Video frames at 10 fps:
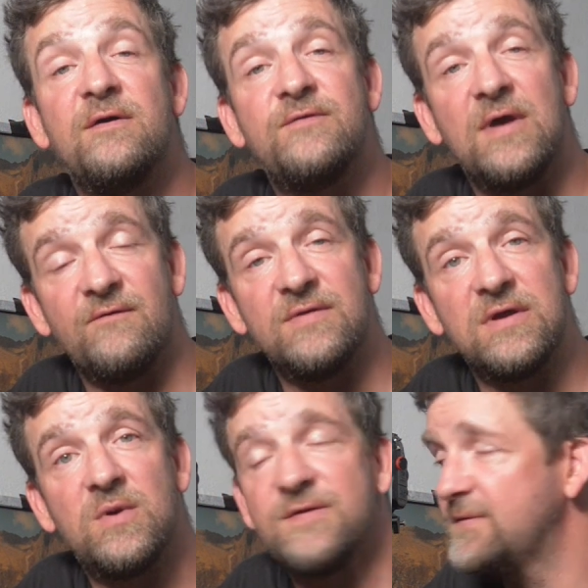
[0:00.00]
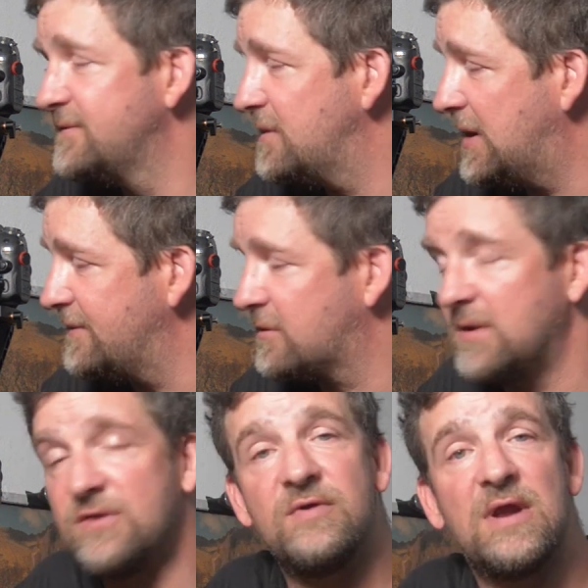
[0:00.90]
If you have any questions about the
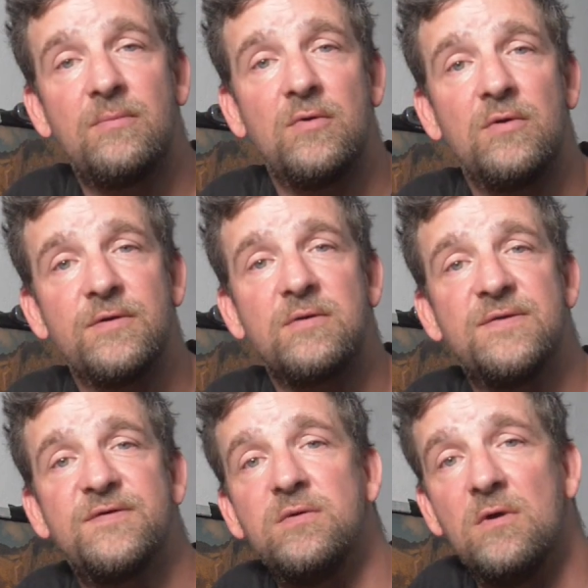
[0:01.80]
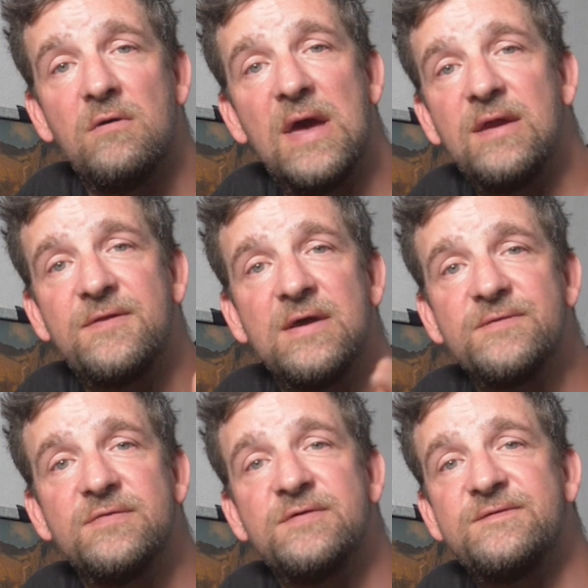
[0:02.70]
Crane 3 Lab or the Crane 2 or anything
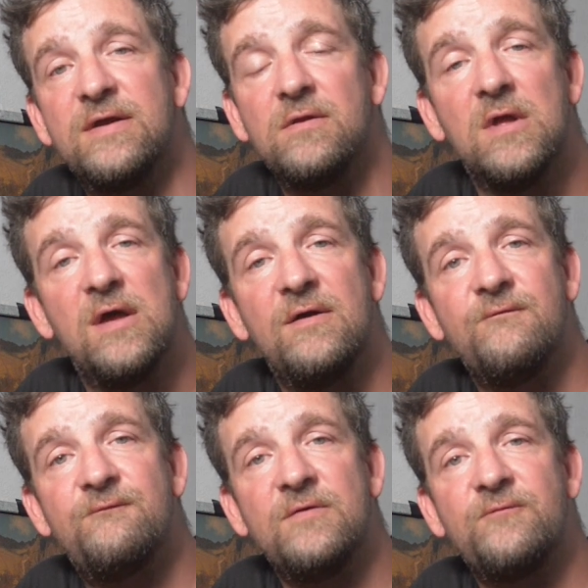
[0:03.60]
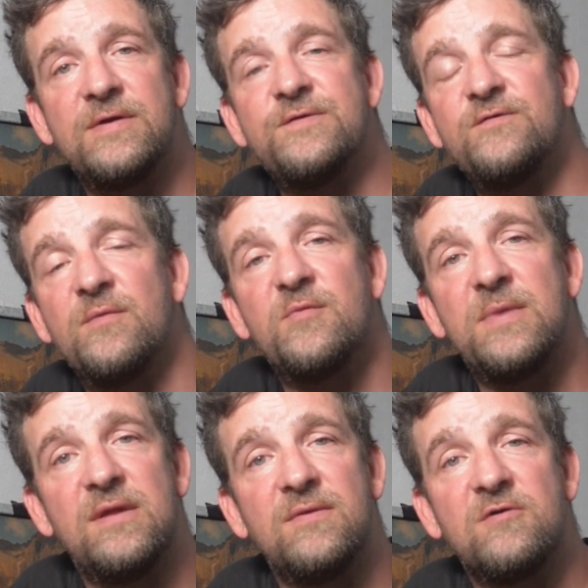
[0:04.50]
else on this channel, feel free to drop them
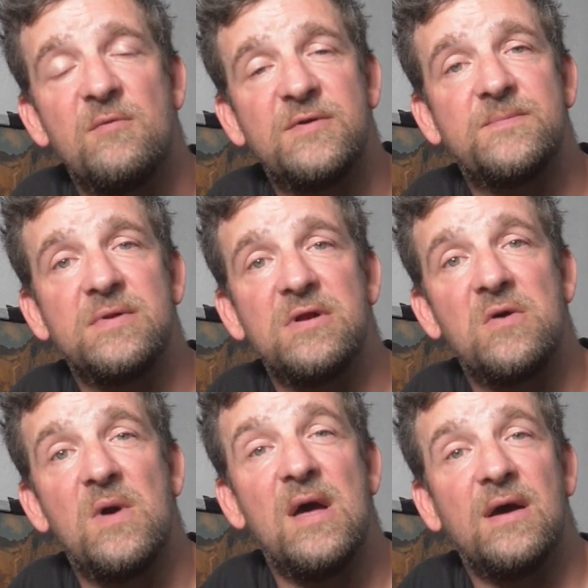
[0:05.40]
in the comments below.